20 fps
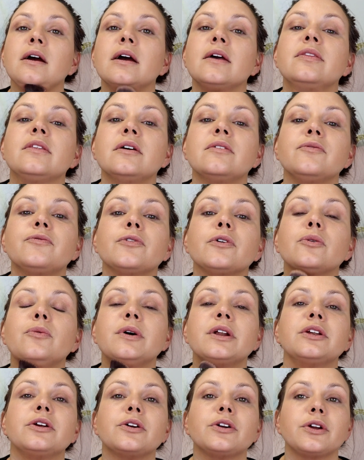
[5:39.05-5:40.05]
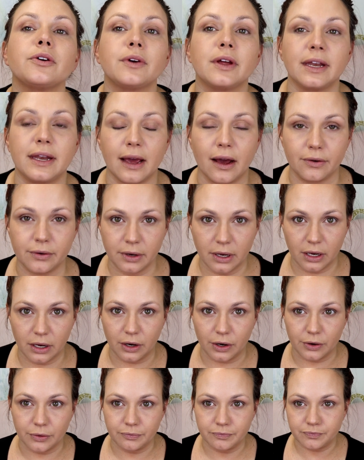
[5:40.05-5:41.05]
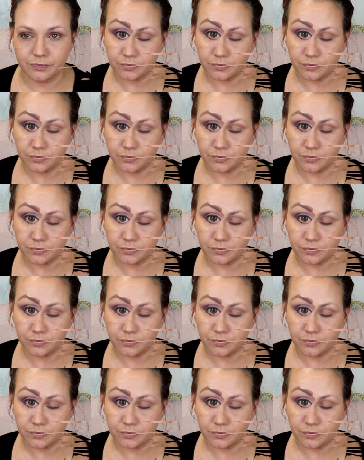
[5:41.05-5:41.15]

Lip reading: and then for when you're doing down here.